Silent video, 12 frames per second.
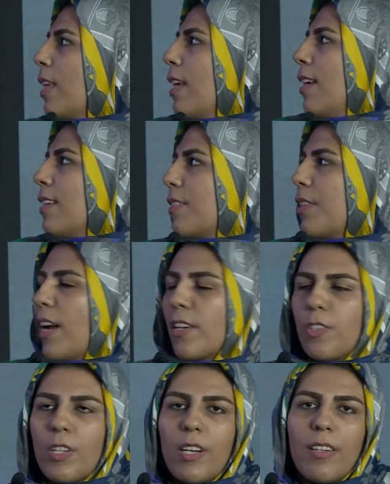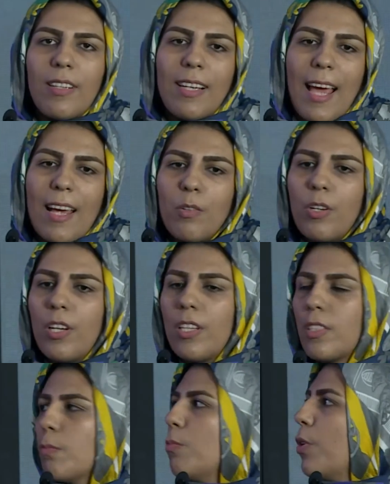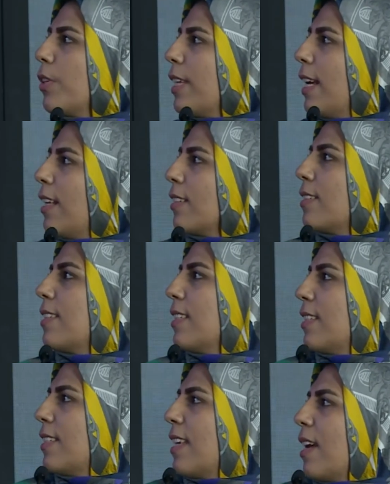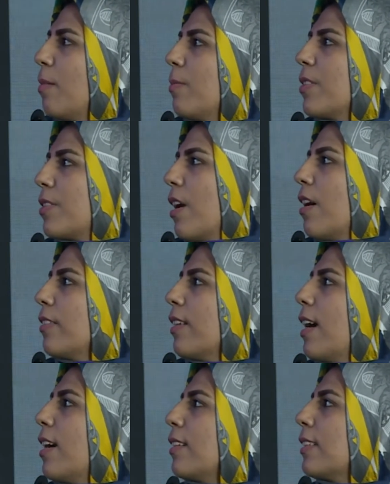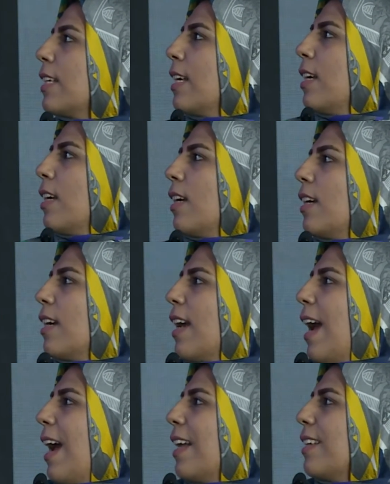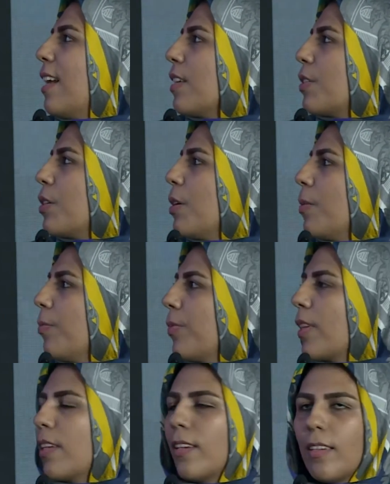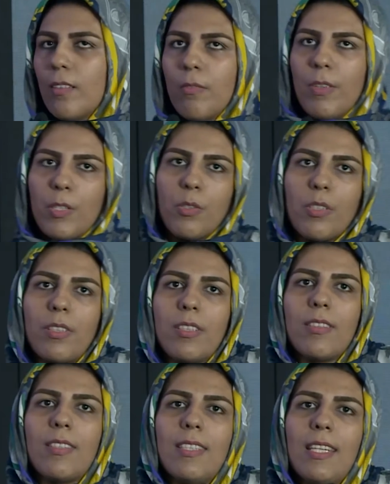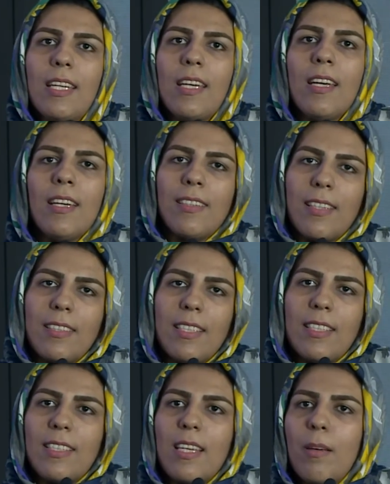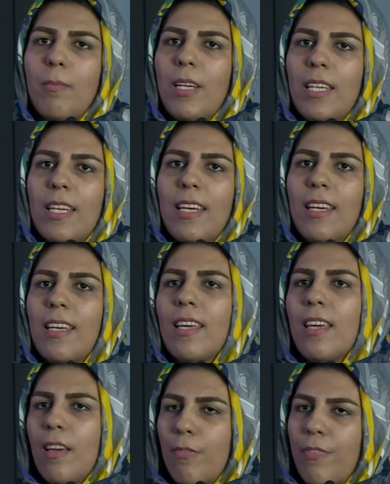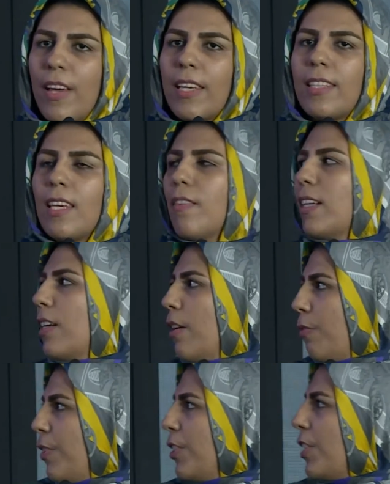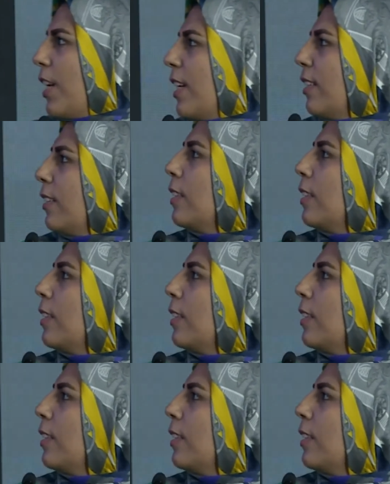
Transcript: structural language model system standard, and also we should see the system in an effective and efficient